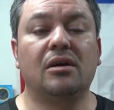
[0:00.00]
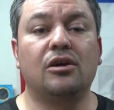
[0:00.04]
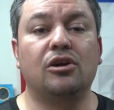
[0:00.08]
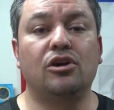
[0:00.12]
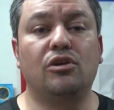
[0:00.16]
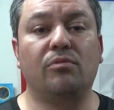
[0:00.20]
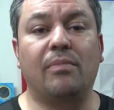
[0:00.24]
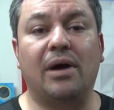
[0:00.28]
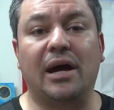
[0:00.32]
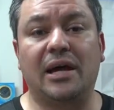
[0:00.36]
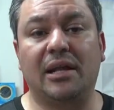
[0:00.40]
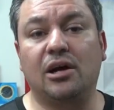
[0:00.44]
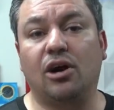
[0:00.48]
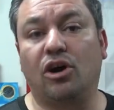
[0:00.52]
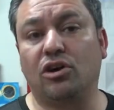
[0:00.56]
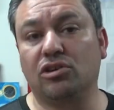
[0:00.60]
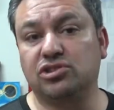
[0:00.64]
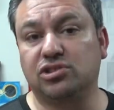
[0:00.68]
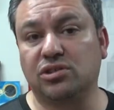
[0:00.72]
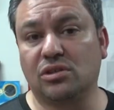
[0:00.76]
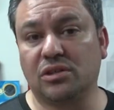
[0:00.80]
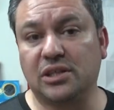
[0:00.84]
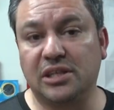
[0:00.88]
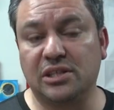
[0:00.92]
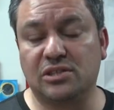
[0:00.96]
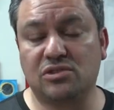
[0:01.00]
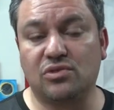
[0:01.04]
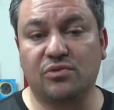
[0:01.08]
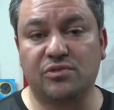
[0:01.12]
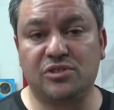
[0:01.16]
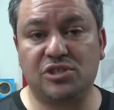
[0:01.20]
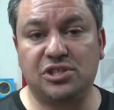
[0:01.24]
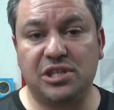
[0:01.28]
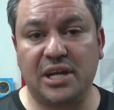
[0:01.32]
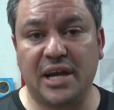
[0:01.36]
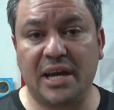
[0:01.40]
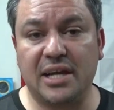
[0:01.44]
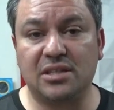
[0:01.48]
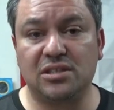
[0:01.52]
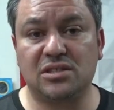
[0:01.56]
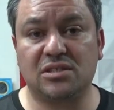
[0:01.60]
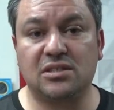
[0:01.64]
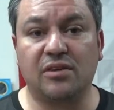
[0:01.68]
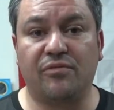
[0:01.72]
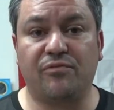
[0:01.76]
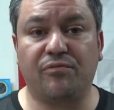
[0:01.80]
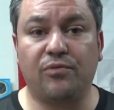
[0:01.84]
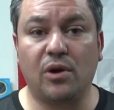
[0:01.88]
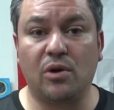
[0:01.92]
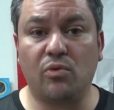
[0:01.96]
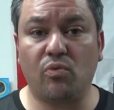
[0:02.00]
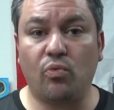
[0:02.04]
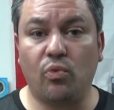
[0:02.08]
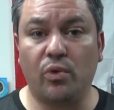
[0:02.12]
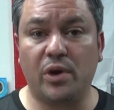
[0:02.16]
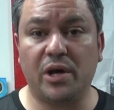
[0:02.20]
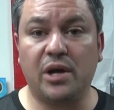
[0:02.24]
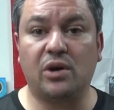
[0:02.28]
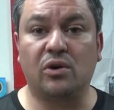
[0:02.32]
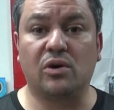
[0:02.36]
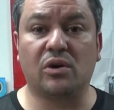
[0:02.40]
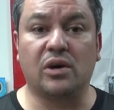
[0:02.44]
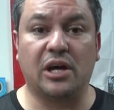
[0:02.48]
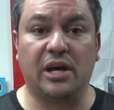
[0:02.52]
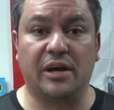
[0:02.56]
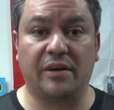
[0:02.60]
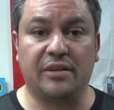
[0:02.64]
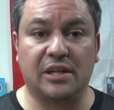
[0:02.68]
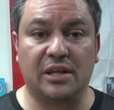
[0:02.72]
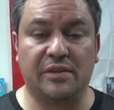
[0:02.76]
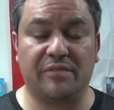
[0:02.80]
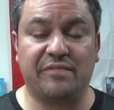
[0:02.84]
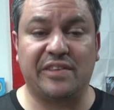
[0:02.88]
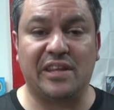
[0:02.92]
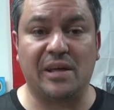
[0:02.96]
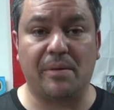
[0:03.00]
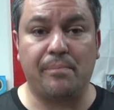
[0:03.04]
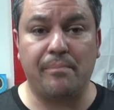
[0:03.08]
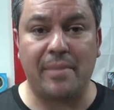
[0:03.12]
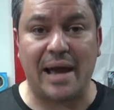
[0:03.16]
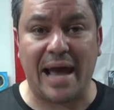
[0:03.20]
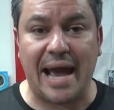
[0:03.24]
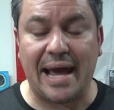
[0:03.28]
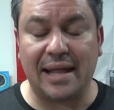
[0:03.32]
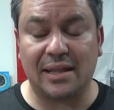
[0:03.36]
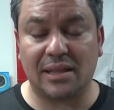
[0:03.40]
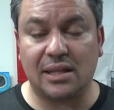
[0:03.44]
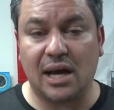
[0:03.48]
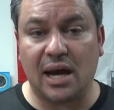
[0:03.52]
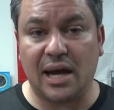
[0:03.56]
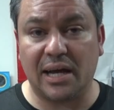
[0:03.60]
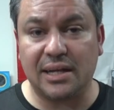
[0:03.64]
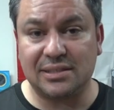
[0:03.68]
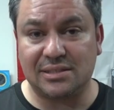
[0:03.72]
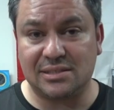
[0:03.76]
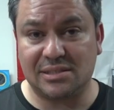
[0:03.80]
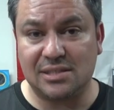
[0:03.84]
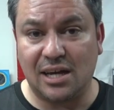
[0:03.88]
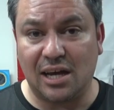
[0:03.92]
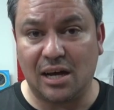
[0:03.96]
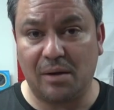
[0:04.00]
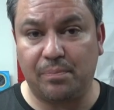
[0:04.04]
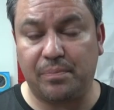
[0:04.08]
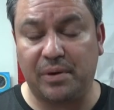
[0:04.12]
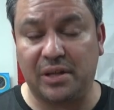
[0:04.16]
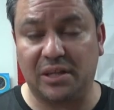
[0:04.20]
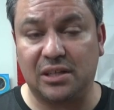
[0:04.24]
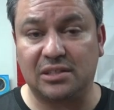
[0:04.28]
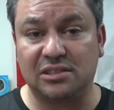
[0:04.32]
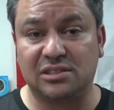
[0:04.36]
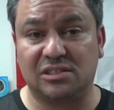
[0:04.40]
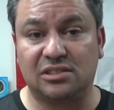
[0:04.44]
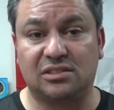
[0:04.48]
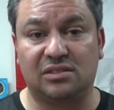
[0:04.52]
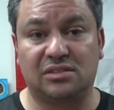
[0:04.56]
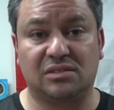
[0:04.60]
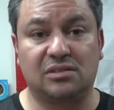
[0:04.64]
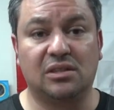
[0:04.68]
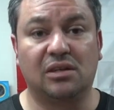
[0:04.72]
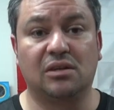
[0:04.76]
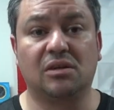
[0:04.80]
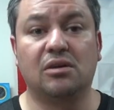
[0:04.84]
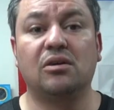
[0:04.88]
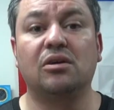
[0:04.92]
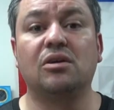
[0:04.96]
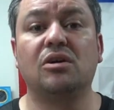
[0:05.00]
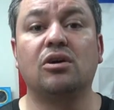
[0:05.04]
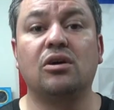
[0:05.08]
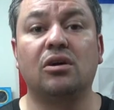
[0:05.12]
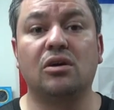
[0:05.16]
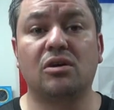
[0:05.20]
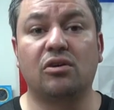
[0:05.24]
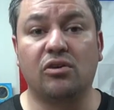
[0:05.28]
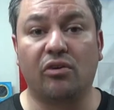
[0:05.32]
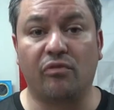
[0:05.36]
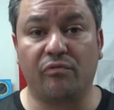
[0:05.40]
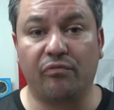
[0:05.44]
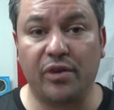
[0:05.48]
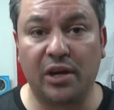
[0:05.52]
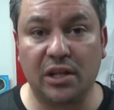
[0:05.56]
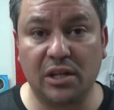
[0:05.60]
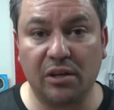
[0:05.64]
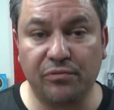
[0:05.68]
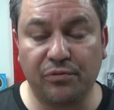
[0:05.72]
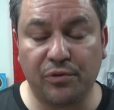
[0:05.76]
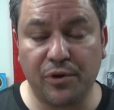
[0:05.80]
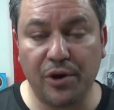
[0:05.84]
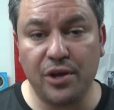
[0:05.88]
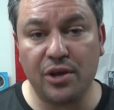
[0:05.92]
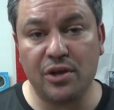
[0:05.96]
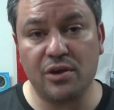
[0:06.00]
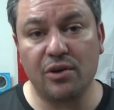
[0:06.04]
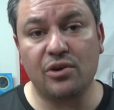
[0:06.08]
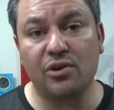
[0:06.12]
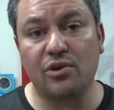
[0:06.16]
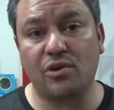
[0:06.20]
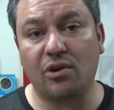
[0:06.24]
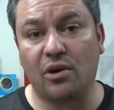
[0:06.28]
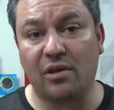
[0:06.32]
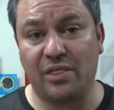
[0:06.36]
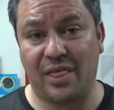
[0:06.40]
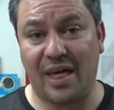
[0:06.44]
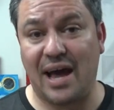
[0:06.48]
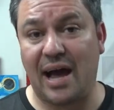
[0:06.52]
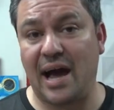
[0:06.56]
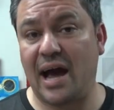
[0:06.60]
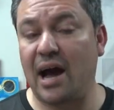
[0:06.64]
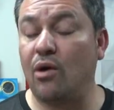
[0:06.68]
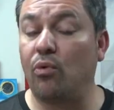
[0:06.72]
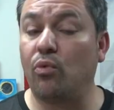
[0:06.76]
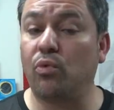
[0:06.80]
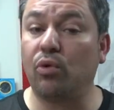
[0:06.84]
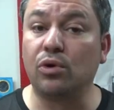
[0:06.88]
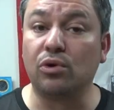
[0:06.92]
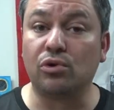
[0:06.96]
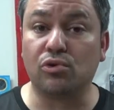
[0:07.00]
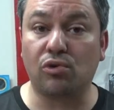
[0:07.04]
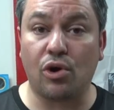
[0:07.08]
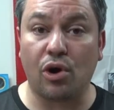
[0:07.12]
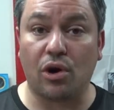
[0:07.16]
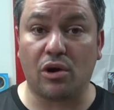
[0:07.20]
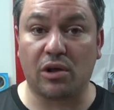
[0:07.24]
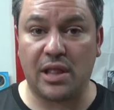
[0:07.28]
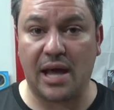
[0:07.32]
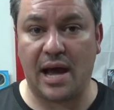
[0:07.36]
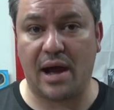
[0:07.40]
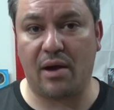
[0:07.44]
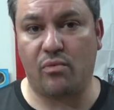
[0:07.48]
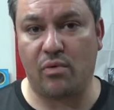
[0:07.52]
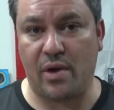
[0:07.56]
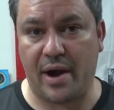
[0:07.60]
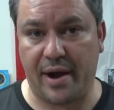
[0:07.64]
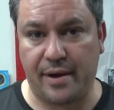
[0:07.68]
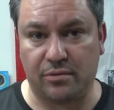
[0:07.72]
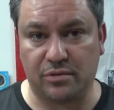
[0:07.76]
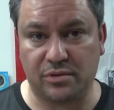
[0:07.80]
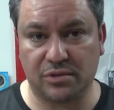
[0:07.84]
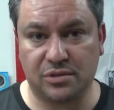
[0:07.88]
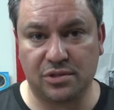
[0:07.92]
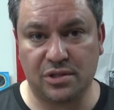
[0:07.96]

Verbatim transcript: you might also need to change the front wheel and if the mat adds up and is convenient for you go that i will go that route